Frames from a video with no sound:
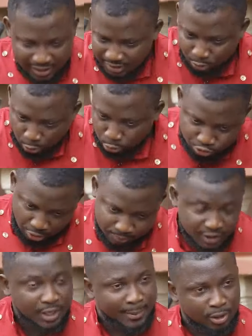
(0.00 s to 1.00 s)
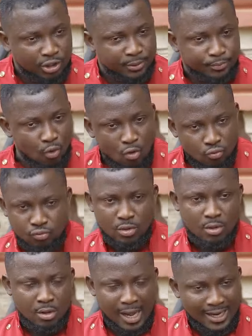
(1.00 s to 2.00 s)
I need to do something. Him and Ojim
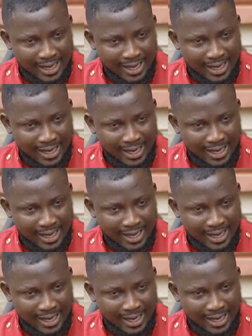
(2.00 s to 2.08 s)
known.